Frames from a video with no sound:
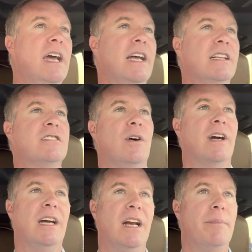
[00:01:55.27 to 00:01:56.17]
And then so I
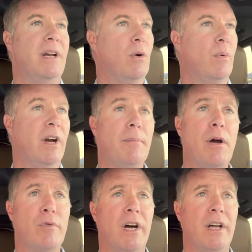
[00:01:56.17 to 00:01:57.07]
got up and I went on my
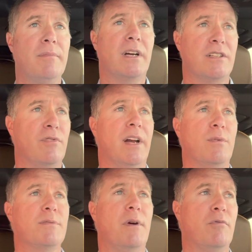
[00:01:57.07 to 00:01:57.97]
run because Friday
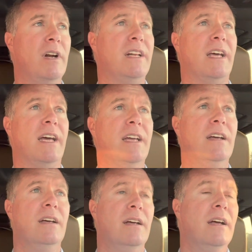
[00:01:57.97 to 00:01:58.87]
was my running day.
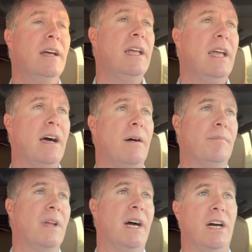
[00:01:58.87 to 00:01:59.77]

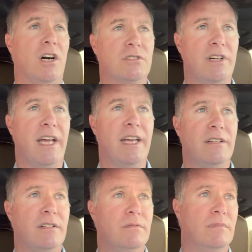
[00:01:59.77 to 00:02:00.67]
Um, I alternate
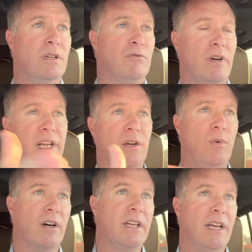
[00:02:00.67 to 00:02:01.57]
running and
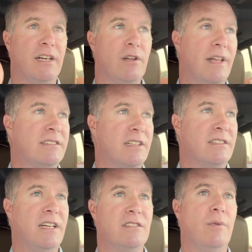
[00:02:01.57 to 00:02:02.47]
walking. I do that six
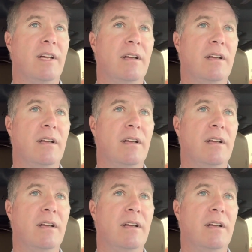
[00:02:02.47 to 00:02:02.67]
days a week.